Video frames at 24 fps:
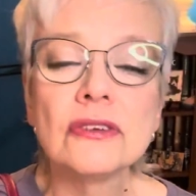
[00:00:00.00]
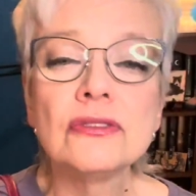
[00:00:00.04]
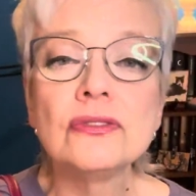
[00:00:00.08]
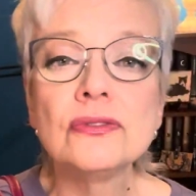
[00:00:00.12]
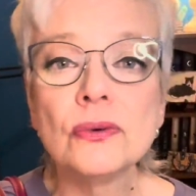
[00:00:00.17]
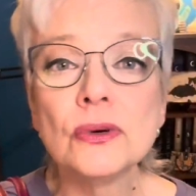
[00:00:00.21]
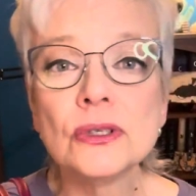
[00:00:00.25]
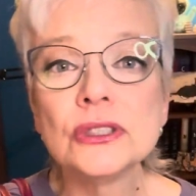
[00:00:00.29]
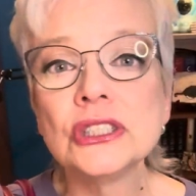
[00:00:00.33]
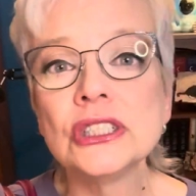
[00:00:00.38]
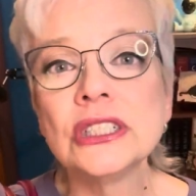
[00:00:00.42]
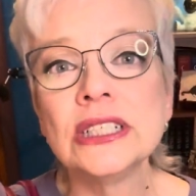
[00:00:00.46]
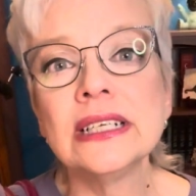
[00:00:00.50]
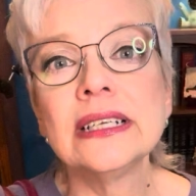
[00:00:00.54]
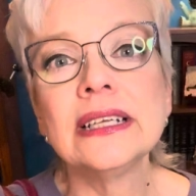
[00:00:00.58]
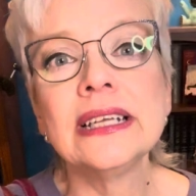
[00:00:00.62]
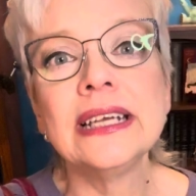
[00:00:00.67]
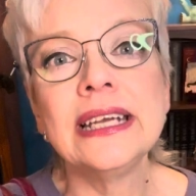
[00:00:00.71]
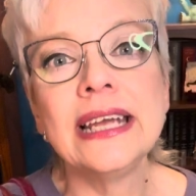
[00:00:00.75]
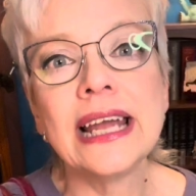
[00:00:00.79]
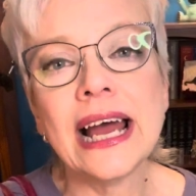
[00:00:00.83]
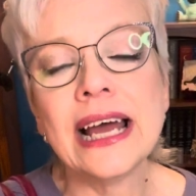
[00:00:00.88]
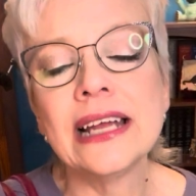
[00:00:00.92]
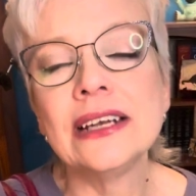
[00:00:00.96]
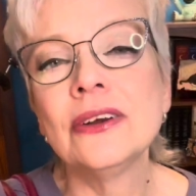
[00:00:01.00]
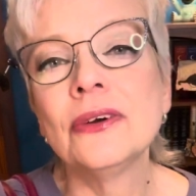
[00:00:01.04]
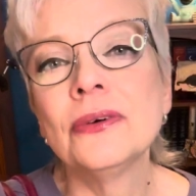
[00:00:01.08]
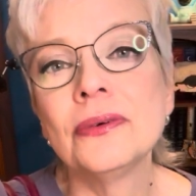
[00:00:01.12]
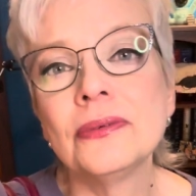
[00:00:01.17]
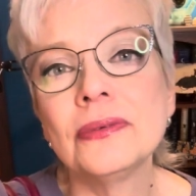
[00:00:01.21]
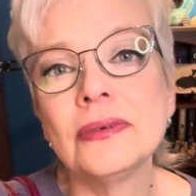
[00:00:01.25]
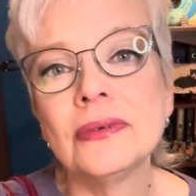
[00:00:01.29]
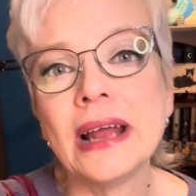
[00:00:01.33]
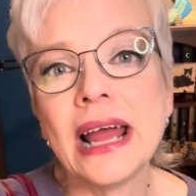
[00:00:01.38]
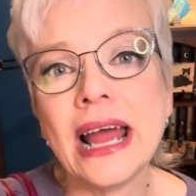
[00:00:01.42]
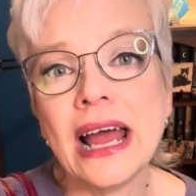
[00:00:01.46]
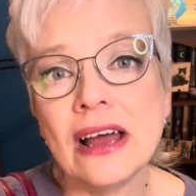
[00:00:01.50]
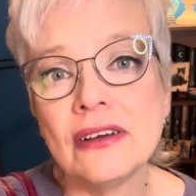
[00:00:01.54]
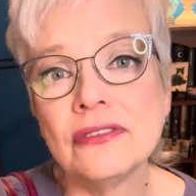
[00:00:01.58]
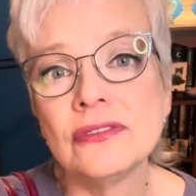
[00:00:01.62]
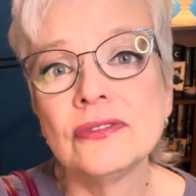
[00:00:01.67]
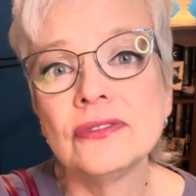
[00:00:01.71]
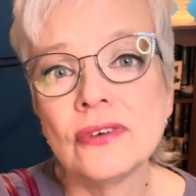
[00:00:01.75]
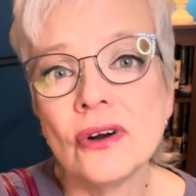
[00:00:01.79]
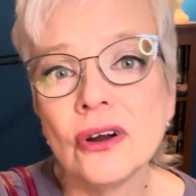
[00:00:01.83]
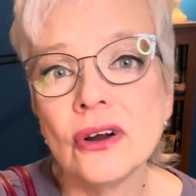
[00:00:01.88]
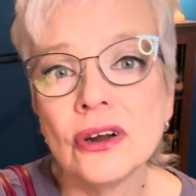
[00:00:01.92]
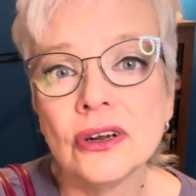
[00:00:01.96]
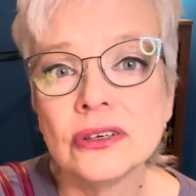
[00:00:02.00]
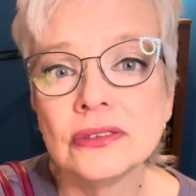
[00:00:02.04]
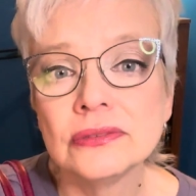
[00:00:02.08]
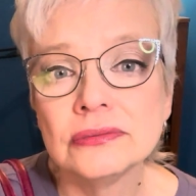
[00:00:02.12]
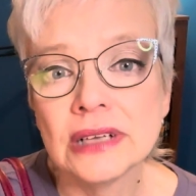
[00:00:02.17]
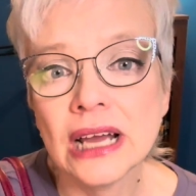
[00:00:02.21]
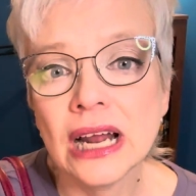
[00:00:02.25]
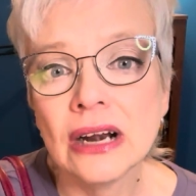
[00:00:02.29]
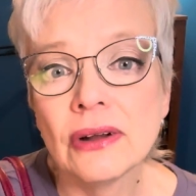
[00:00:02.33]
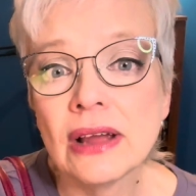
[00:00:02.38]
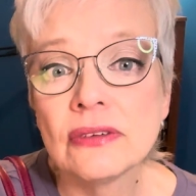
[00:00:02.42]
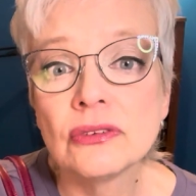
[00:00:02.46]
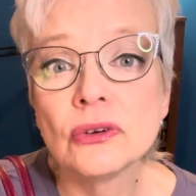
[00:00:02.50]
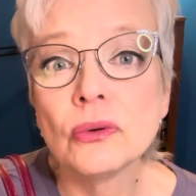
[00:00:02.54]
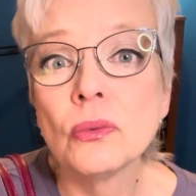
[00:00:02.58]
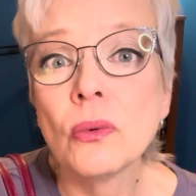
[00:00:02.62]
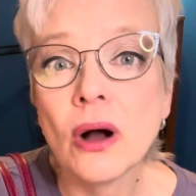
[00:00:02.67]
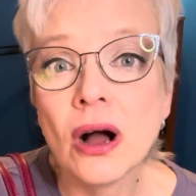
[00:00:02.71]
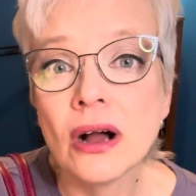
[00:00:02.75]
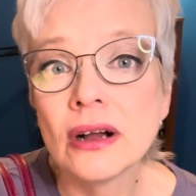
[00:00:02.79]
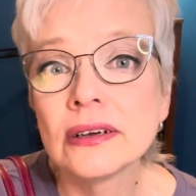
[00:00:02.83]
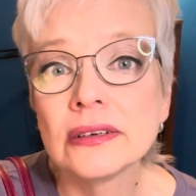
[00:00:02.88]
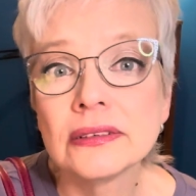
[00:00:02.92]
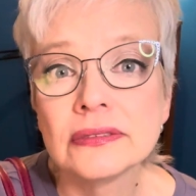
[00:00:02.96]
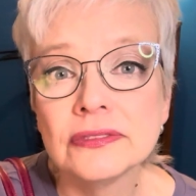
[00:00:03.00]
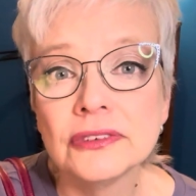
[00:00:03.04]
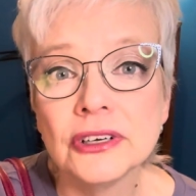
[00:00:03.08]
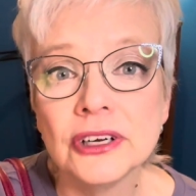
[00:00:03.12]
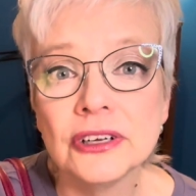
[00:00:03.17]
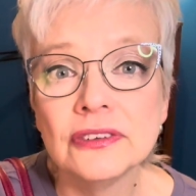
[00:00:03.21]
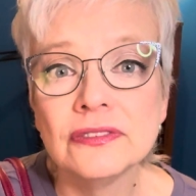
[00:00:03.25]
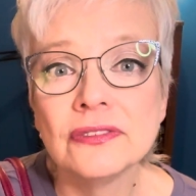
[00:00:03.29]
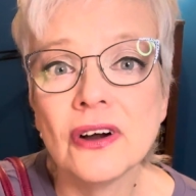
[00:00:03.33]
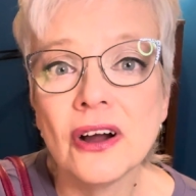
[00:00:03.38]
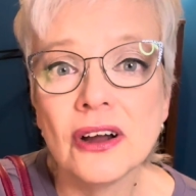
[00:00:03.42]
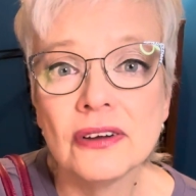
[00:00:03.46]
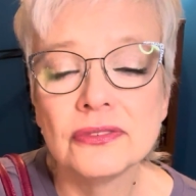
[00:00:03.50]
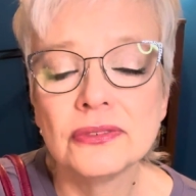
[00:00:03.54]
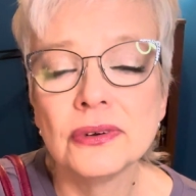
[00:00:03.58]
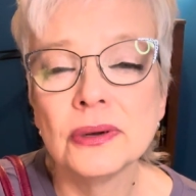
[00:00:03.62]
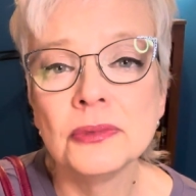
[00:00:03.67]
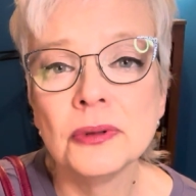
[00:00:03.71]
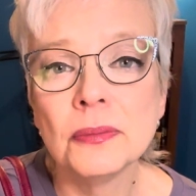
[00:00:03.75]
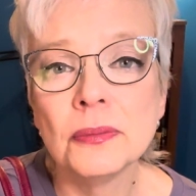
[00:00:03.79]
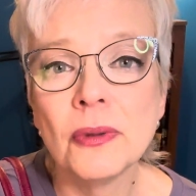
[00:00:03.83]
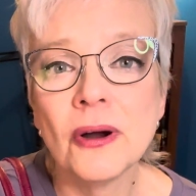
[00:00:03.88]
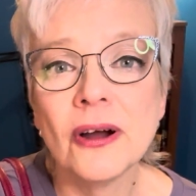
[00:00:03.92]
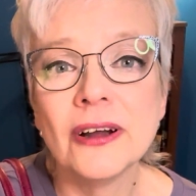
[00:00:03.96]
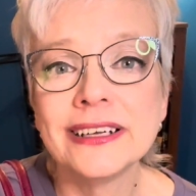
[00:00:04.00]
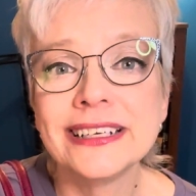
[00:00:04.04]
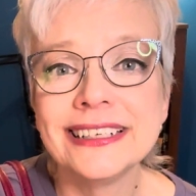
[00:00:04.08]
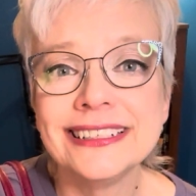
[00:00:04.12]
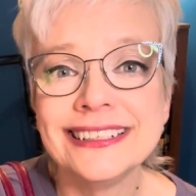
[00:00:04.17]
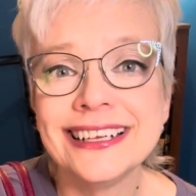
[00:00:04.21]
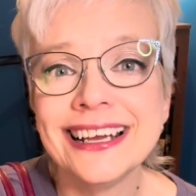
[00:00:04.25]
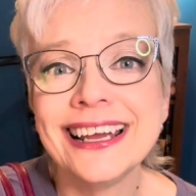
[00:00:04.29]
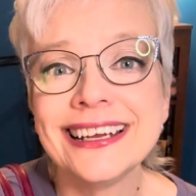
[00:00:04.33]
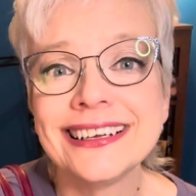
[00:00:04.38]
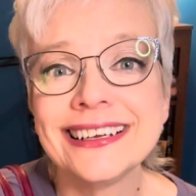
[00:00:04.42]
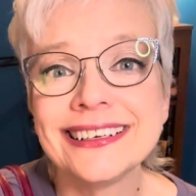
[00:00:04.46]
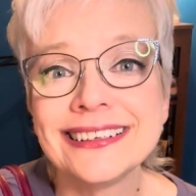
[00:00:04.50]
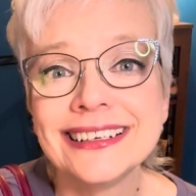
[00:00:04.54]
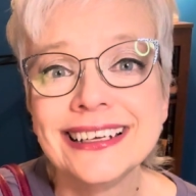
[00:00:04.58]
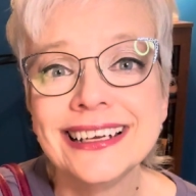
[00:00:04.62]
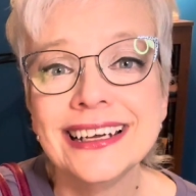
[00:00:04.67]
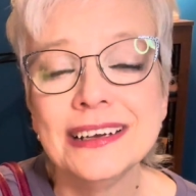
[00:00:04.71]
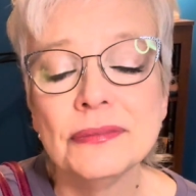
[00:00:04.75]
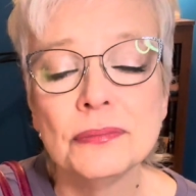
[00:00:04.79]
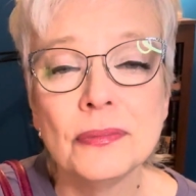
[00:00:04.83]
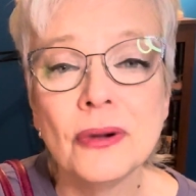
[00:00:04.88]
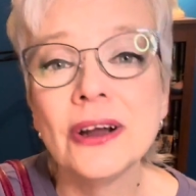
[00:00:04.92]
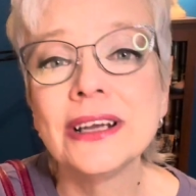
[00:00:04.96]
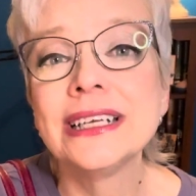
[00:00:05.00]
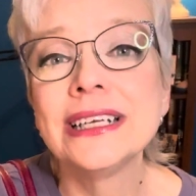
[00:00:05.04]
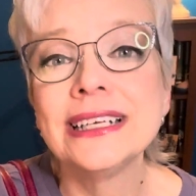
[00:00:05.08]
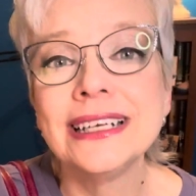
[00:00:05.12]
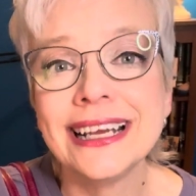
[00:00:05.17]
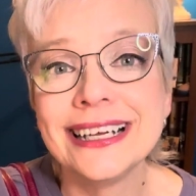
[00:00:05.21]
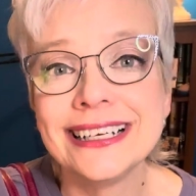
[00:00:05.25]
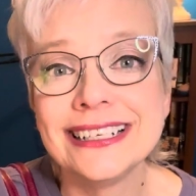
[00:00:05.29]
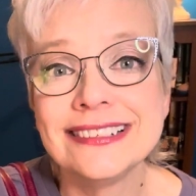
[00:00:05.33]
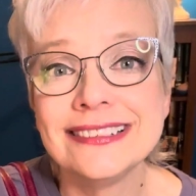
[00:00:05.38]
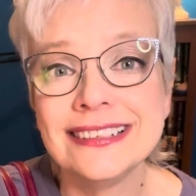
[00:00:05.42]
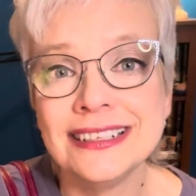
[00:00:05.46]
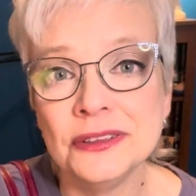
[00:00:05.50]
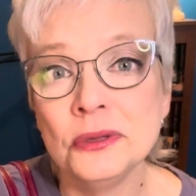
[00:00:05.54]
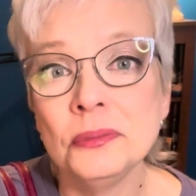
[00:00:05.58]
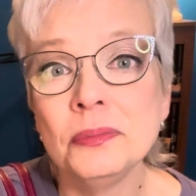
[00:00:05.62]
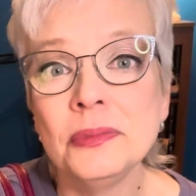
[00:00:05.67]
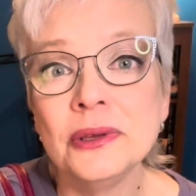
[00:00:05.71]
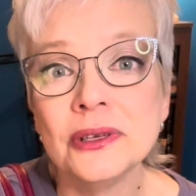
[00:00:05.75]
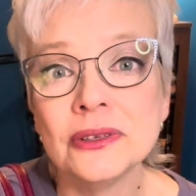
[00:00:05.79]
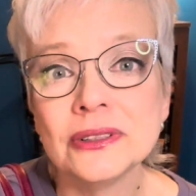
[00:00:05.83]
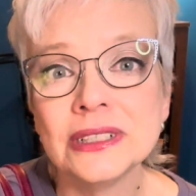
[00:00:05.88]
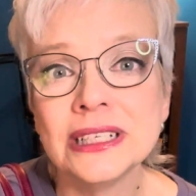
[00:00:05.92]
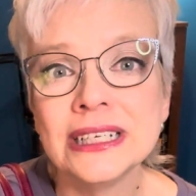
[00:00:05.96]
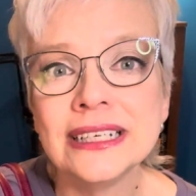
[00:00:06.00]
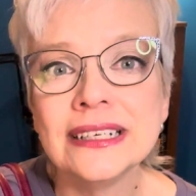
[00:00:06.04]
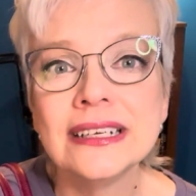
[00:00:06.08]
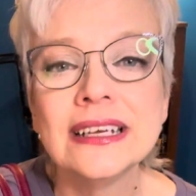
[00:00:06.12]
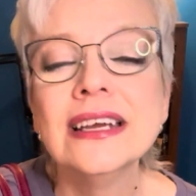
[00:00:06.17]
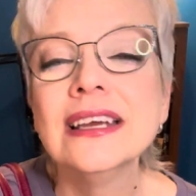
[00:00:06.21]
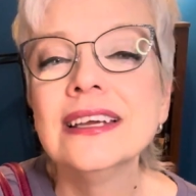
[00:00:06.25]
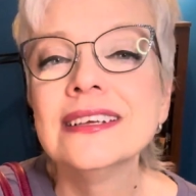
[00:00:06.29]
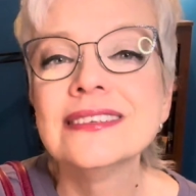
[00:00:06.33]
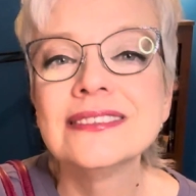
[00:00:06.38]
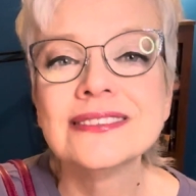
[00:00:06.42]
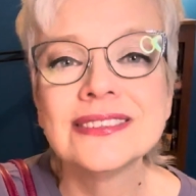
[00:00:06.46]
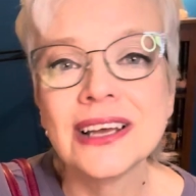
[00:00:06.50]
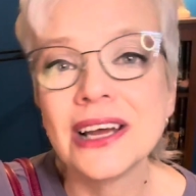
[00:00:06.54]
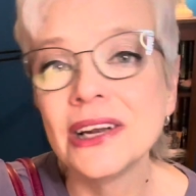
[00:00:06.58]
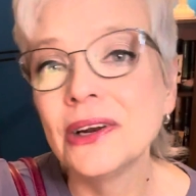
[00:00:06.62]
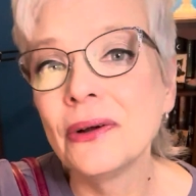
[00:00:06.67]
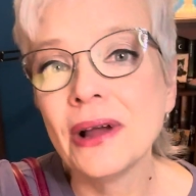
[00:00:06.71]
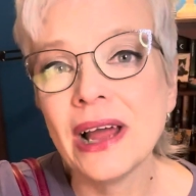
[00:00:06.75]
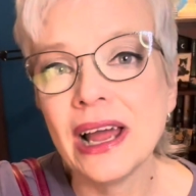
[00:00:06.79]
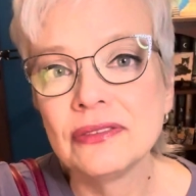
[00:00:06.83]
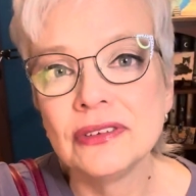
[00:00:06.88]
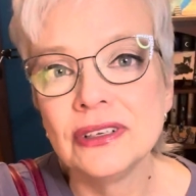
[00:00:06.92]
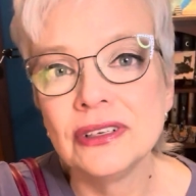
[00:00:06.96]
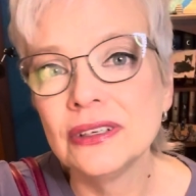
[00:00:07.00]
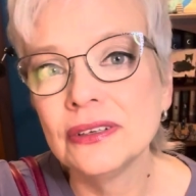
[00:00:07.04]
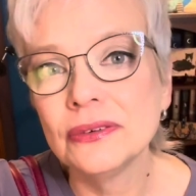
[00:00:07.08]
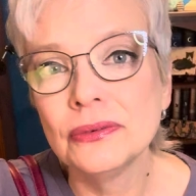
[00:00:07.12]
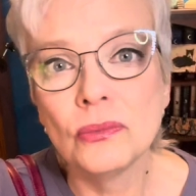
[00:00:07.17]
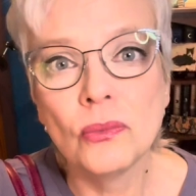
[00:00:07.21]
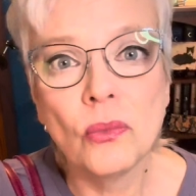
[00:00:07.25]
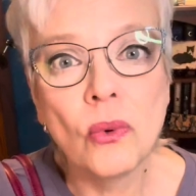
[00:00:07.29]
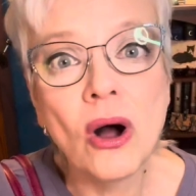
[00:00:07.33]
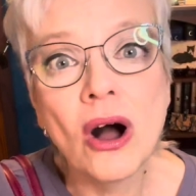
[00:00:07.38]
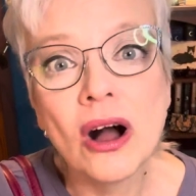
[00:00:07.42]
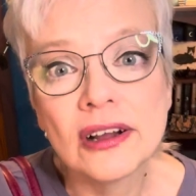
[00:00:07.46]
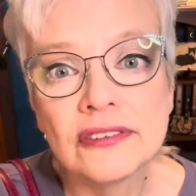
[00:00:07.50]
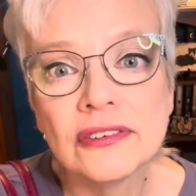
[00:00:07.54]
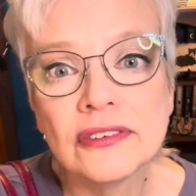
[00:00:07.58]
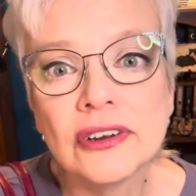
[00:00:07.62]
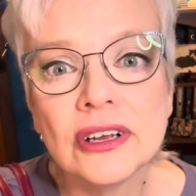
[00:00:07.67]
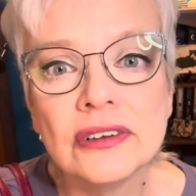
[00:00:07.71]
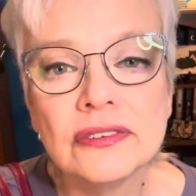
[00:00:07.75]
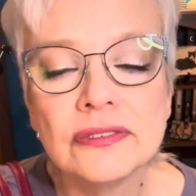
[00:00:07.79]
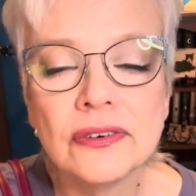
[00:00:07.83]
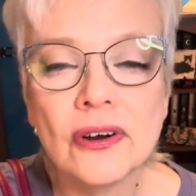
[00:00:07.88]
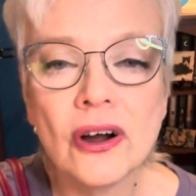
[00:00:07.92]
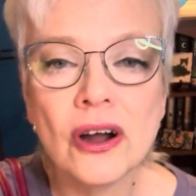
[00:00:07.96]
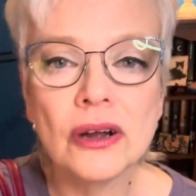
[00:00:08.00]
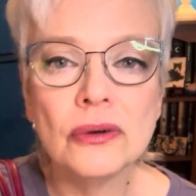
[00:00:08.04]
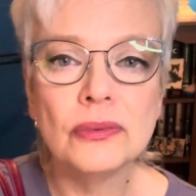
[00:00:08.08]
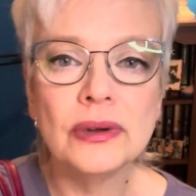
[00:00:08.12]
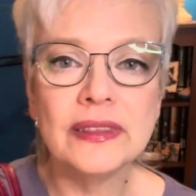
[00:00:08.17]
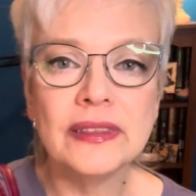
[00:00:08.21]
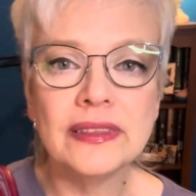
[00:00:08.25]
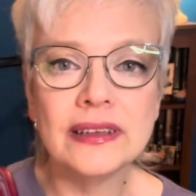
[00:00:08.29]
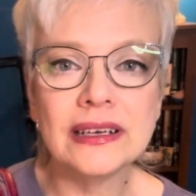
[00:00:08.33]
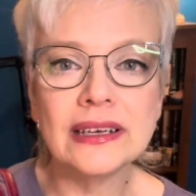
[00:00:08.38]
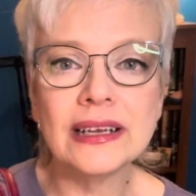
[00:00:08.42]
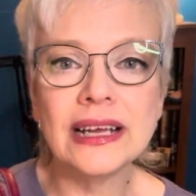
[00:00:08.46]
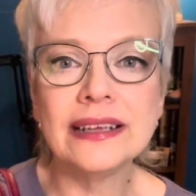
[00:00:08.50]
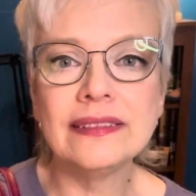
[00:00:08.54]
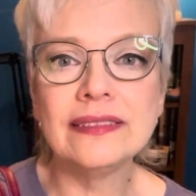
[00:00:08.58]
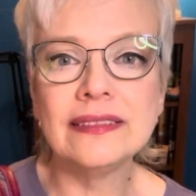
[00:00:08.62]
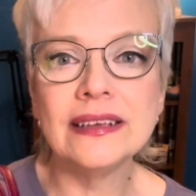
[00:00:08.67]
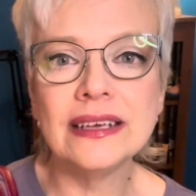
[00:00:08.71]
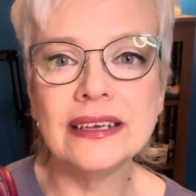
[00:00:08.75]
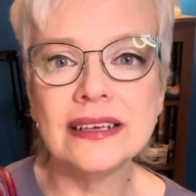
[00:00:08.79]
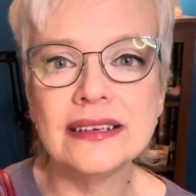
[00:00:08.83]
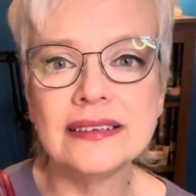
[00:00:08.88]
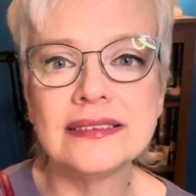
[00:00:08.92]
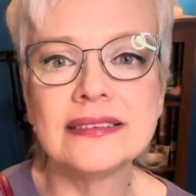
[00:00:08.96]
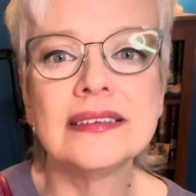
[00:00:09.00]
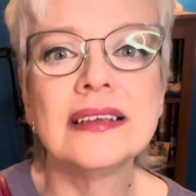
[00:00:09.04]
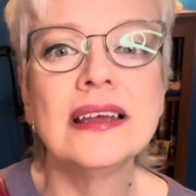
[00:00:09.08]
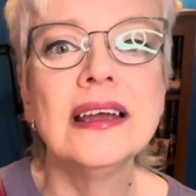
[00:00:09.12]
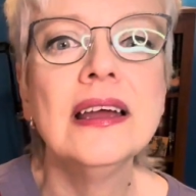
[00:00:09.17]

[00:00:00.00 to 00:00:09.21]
Fortunately, I don't have to walk very far from the parking deck. Parking deck is in the building, so I don't have to walk very far with it like this.